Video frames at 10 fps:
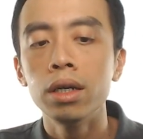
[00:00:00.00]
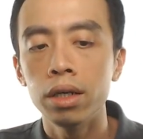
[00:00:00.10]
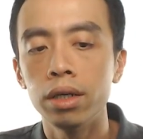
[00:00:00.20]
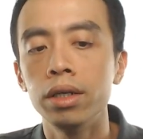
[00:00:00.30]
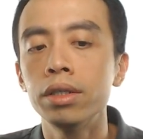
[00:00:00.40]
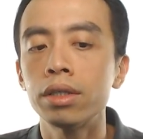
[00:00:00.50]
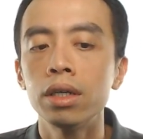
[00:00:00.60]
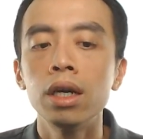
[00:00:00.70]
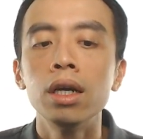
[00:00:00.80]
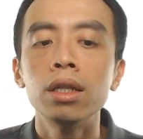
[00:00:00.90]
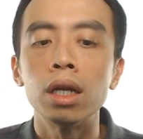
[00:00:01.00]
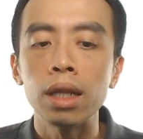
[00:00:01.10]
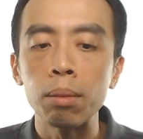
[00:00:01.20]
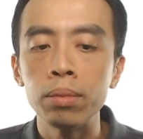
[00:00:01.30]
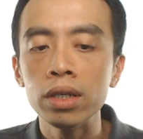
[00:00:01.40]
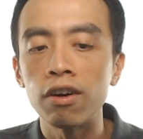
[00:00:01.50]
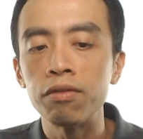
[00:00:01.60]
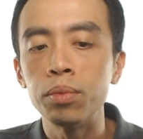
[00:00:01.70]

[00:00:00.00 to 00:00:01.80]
Is the number of